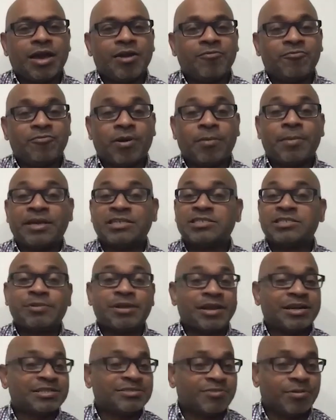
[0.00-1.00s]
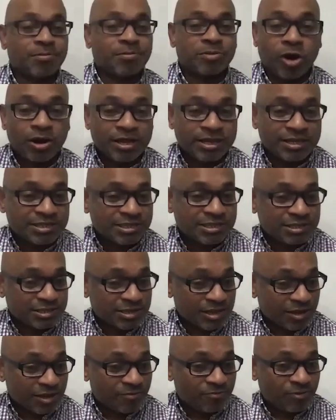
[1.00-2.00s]
from experience from colleagues
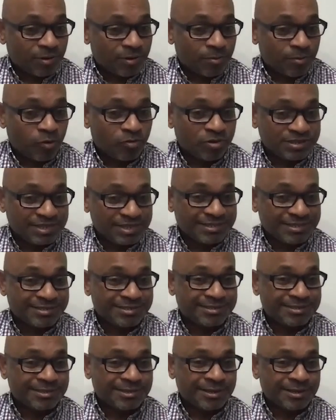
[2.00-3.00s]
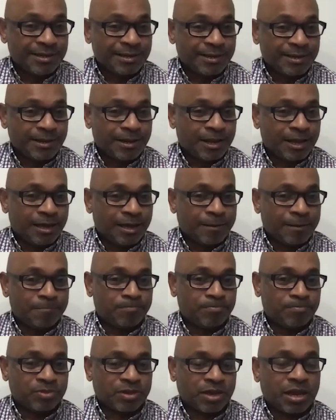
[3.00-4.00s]
from overseas.
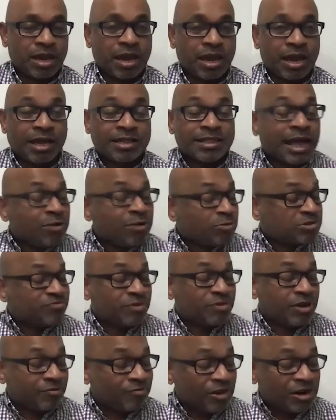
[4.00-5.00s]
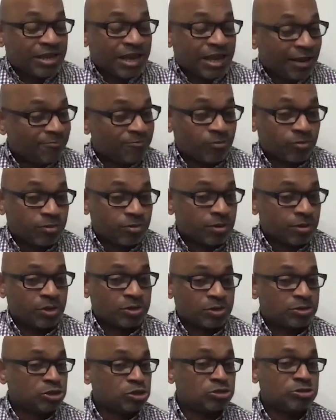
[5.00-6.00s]
And that was very helpful
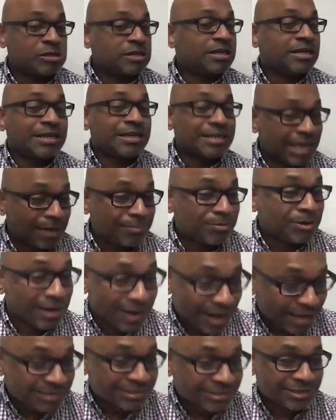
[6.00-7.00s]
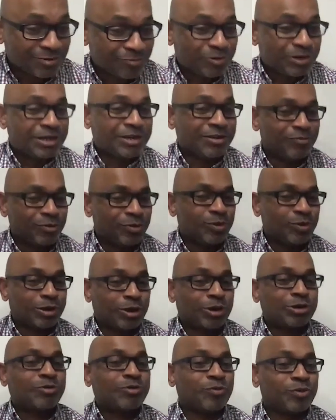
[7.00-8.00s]
because New Zealand came in late. We were
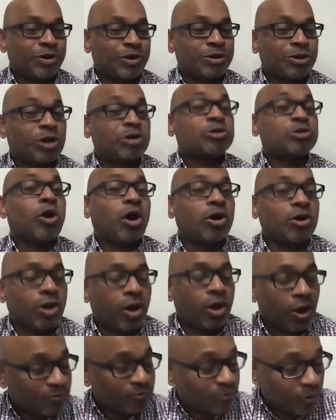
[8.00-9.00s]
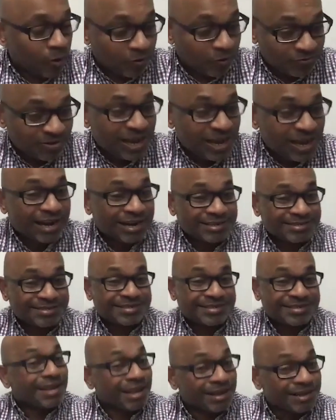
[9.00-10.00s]
not caught off guard,
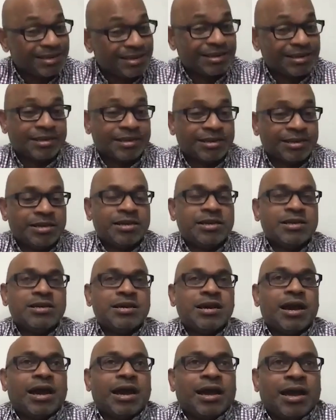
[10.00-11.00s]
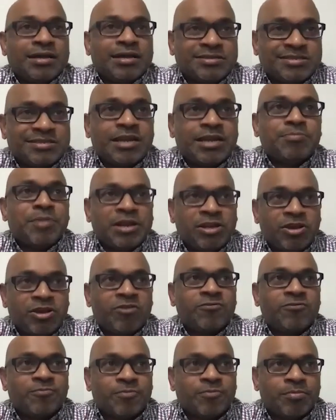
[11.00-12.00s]
luckily. As I said, many
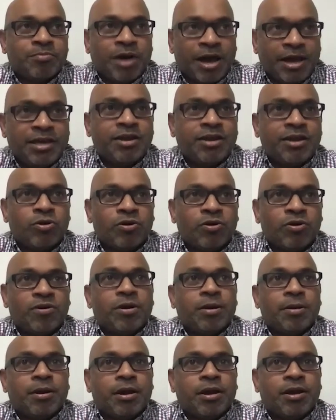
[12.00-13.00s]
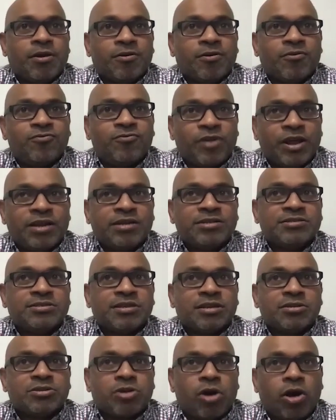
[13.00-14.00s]
of my own friends
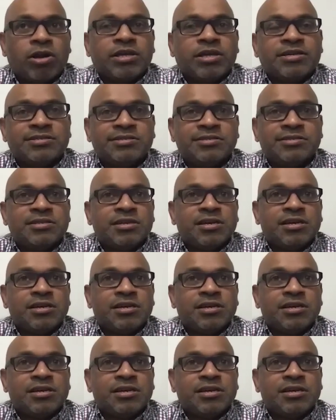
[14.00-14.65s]
and colleagues